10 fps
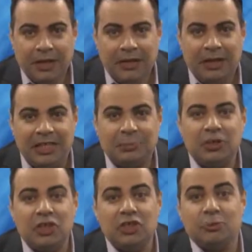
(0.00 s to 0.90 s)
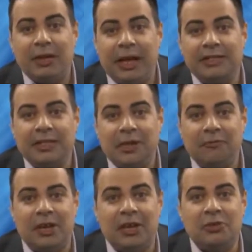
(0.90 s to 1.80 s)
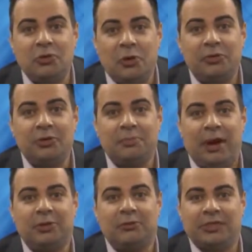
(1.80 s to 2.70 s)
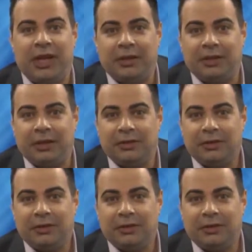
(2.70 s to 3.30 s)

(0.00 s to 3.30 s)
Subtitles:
The Ishmaelites lived in northern part of Sinai.